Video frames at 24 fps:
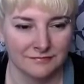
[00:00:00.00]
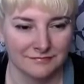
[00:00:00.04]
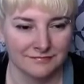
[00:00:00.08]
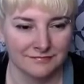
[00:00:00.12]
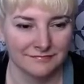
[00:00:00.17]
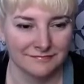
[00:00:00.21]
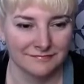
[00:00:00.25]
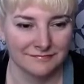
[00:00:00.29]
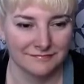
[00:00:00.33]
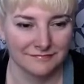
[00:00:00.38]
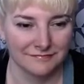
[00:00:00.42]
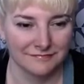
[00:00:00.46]

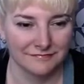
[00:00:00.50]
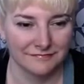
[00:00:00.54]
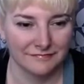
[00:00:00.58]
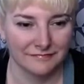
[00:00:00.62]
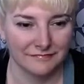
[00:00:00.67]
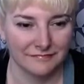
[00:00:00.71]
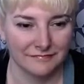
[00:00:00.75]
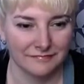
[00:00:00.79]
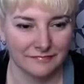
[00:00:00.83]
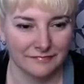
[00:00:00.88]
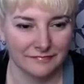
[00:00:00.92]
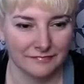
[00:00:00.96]

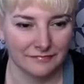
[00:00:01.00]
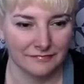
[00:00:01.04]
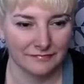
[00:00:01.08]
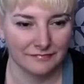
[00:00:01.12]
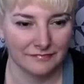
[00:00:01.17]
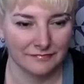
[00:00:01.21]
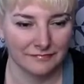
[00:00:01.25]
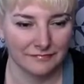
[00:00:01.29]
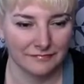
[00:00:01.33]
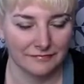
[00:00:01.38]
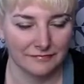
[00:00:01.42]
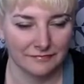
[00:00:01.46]

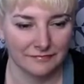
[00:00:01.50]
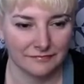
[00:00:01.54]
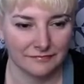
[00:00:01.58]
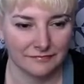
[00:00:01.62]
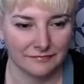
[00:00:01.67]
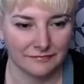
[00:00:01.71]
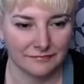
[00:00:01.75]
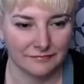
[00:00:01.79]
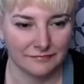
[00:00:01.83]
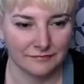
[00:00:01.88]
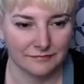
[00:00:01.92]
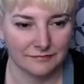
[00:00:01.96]

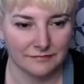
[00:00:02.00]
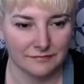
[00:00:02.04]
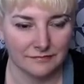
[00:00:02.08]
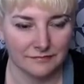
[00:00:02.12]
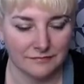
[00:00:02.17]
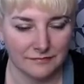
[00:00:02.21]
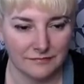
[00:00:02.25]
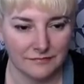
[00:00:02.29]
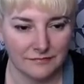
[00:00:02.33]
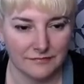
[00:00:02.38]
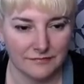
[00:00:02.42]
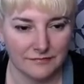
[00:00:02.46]

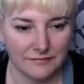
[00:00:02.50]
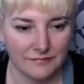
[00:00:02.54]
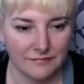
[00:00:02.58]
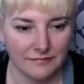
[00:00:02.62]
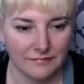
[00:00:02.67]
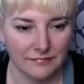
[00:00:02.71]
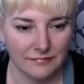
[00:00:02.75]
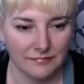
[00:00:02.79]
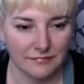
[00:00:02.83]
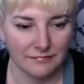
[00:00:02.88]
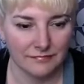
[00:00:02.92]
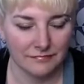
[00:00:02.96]

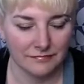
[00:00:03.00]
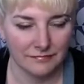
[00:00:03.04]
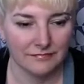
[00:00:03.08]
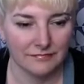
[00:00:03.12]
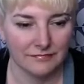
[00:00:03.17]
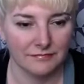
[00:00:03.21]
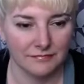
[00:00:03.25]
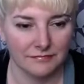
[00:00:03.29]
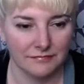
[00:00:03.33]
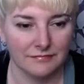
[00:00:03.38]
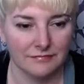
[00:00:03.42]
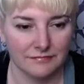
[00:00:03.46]

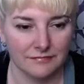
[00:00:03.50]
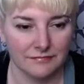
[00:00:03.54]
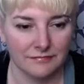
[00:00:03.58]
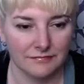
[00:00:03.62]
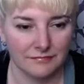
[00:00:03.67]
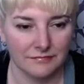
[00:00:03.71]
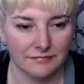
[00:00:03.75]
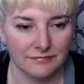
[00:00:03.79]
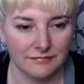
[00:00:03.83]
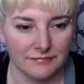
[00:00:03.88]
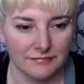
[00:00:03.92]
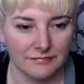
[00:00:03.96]

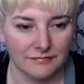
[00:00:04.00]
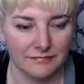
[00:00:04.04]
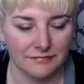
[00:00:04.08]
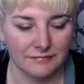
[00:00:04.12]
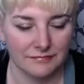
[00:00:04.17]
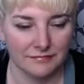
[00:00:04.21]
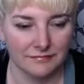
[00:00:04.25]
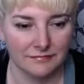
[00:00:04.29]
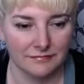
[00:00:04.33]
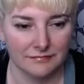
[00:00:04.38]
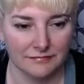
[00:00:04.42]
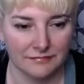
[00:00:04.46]

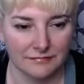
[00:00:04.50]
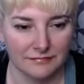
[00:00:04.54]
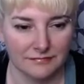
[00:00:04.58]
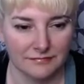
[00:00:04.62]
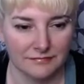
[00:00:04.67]
[no speech]